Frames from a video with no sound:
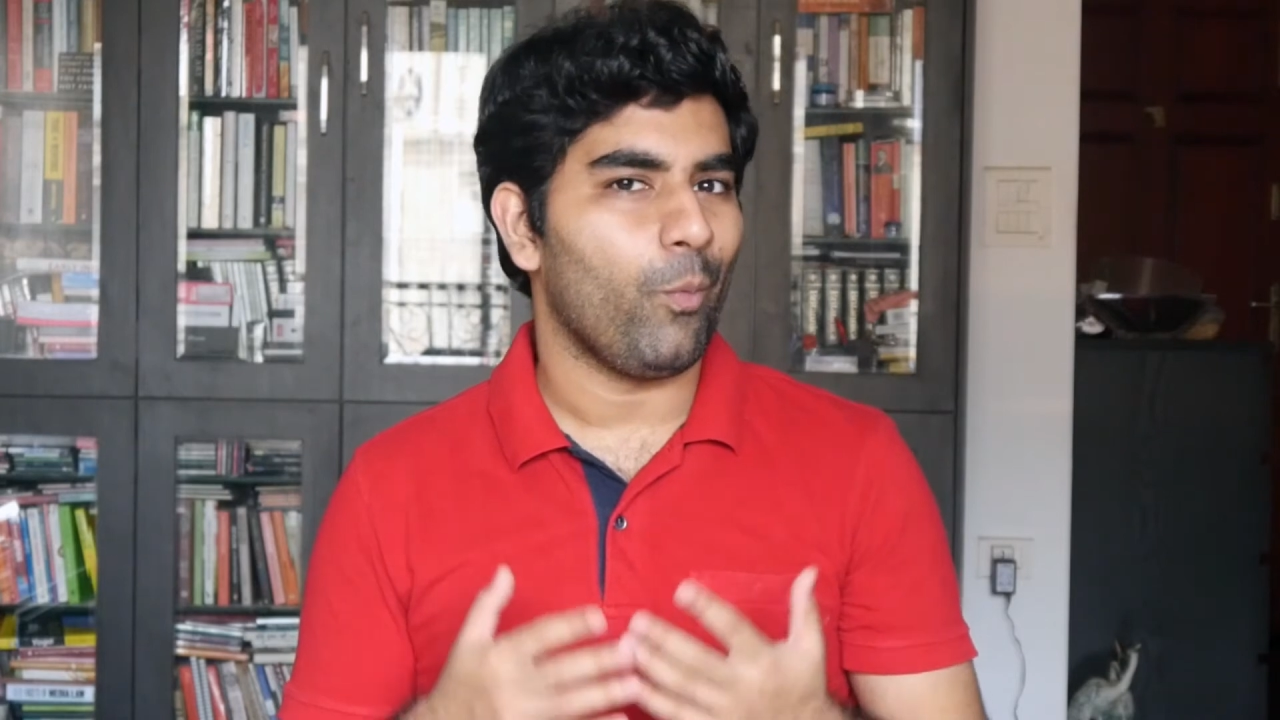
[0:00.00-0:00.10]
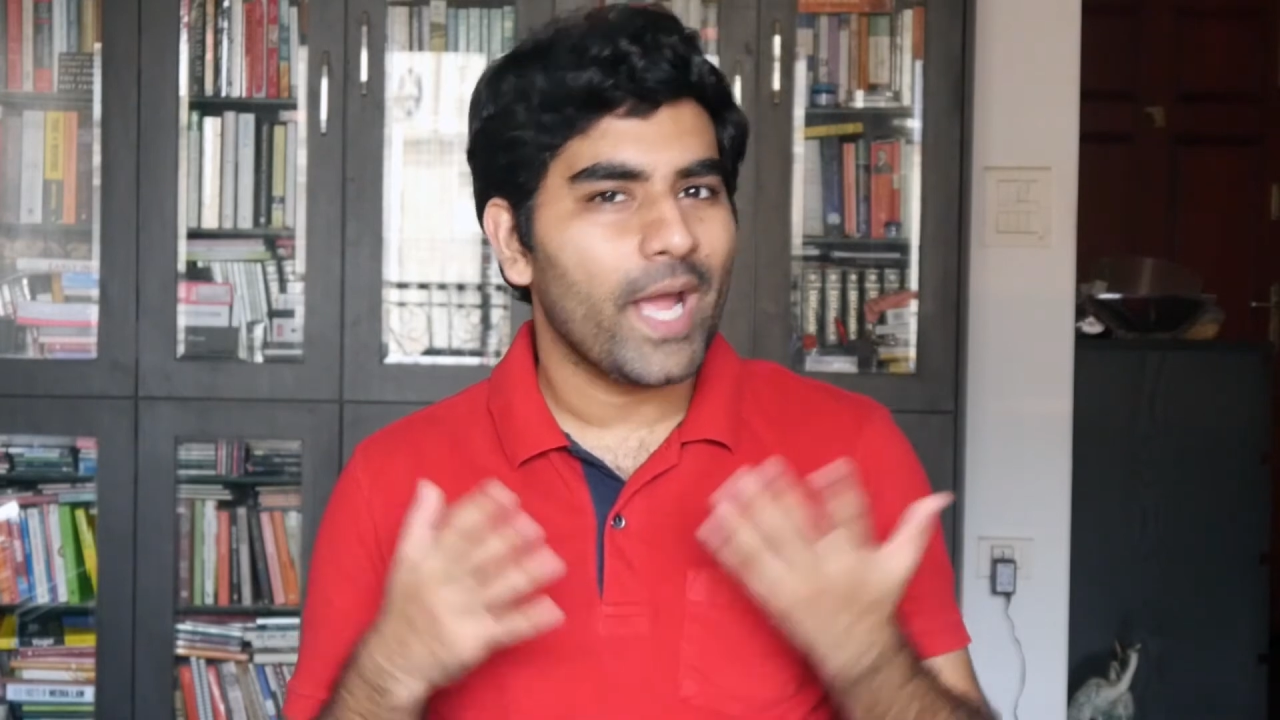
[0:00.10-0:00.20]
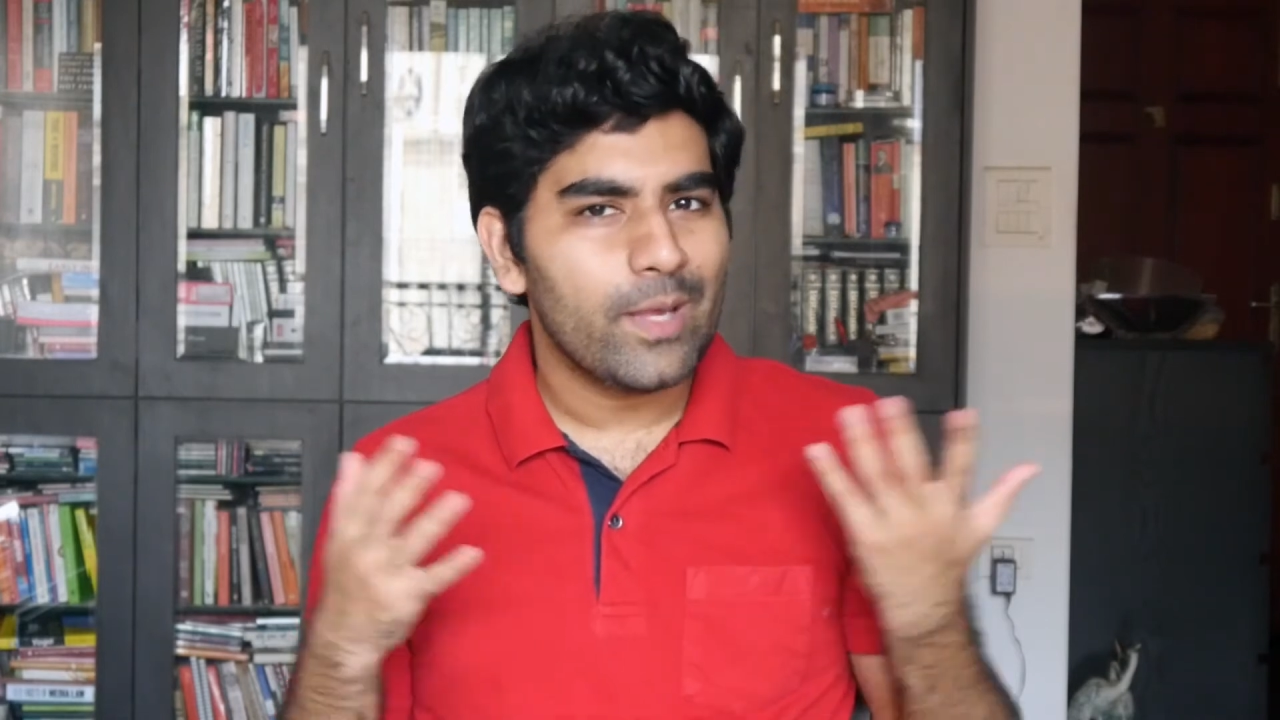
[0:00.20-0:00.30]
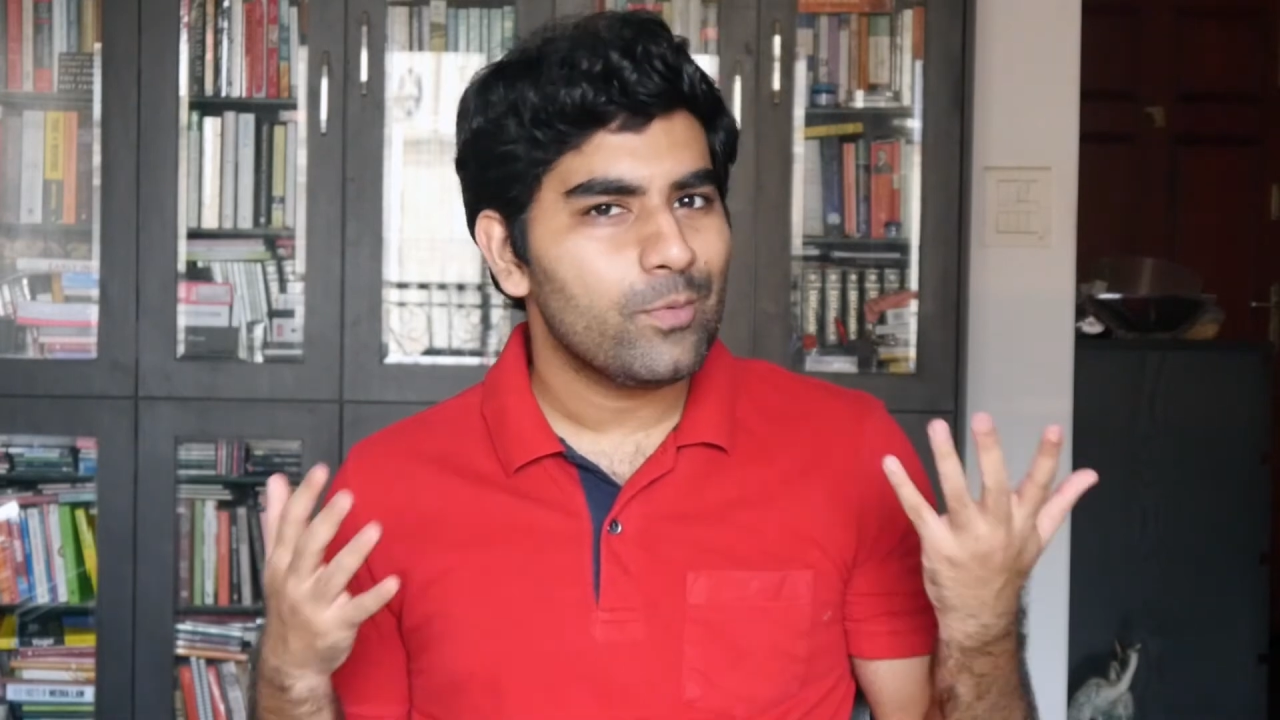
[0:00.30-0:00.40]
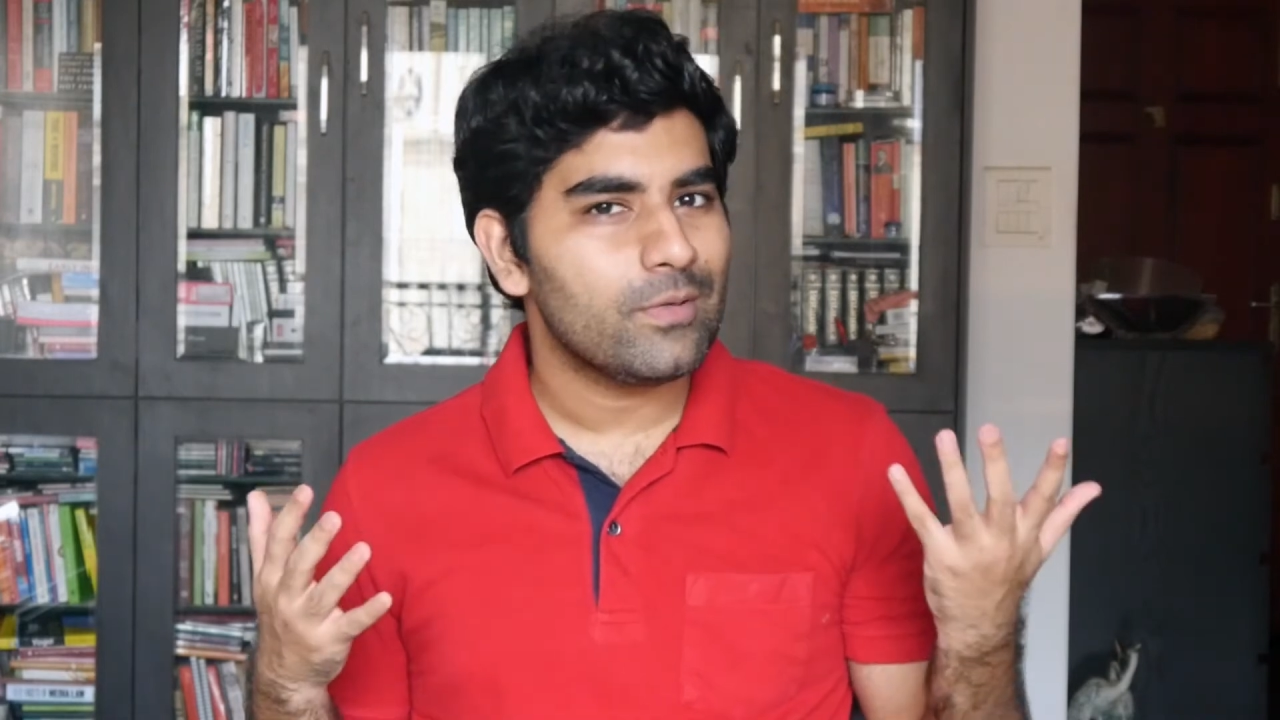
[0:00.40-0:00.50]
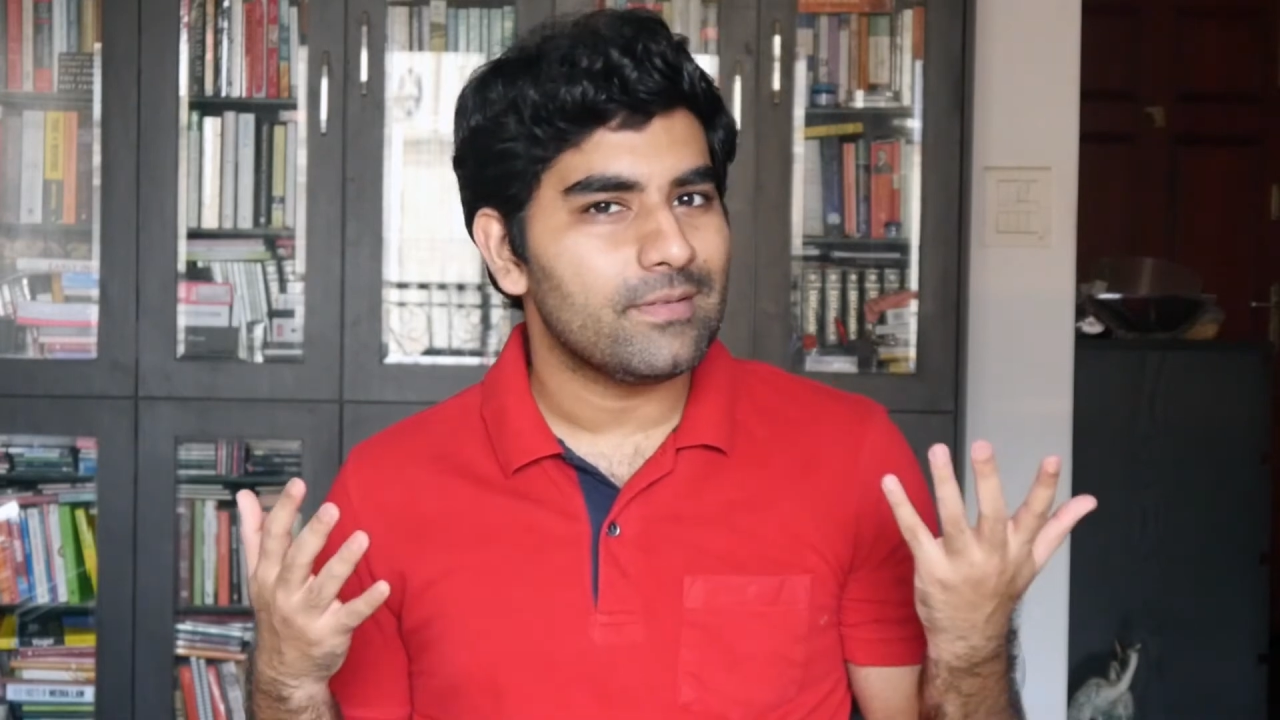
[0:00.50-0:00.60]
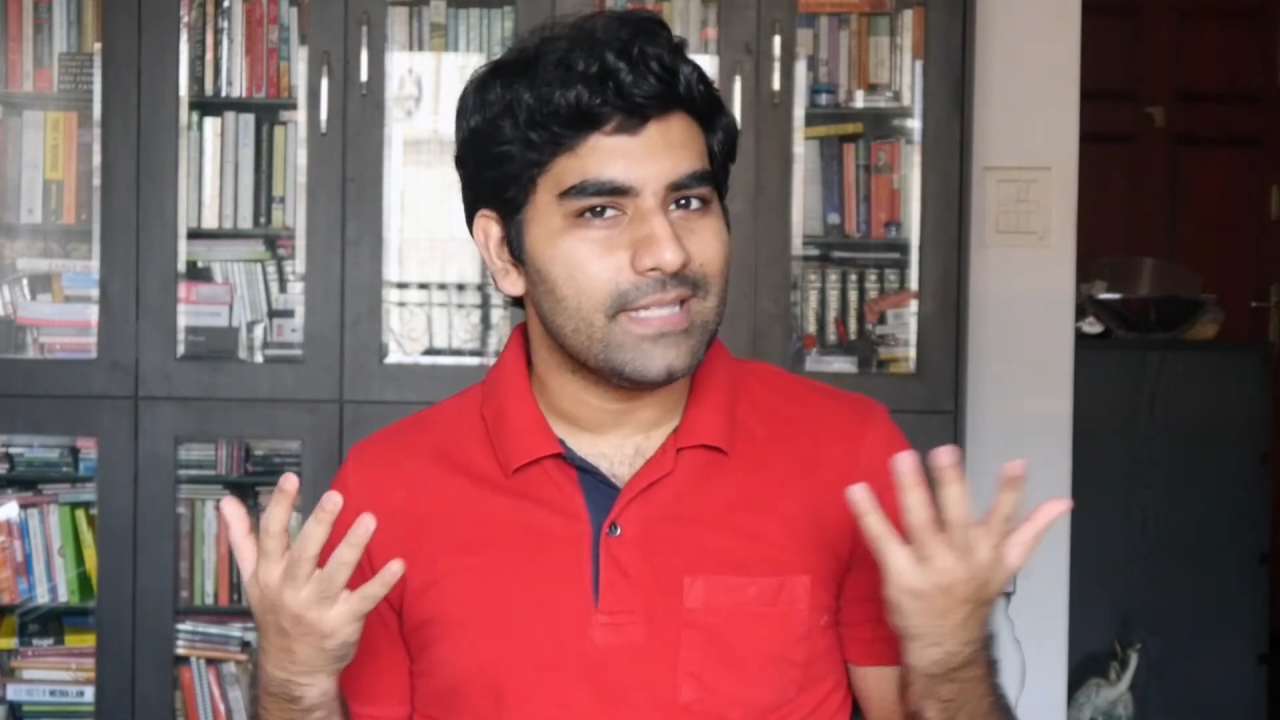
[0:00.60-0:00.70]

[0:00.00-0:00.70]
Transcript: Why would